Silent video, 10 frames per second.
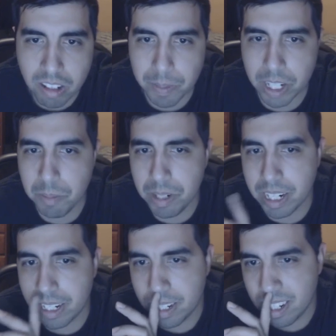I mean, come
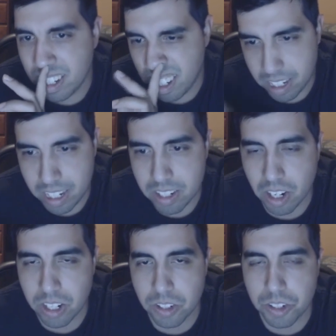on. He's
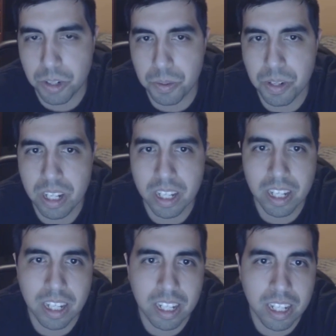a hunter, too.
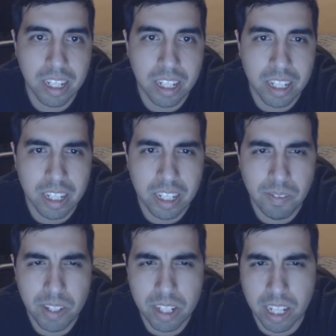
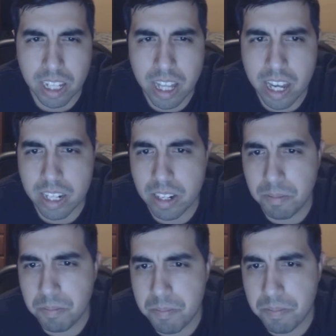If it's like that,
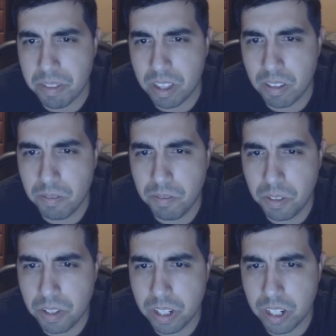the
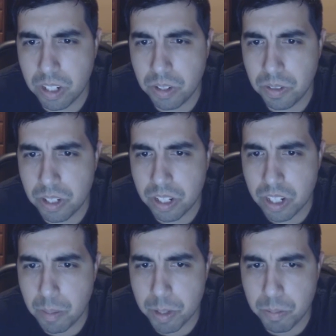first thing to do is to
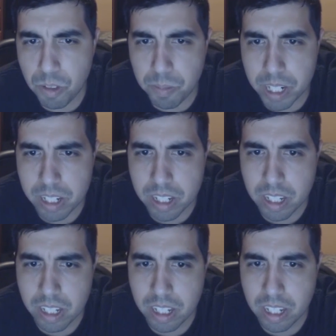stop his movements.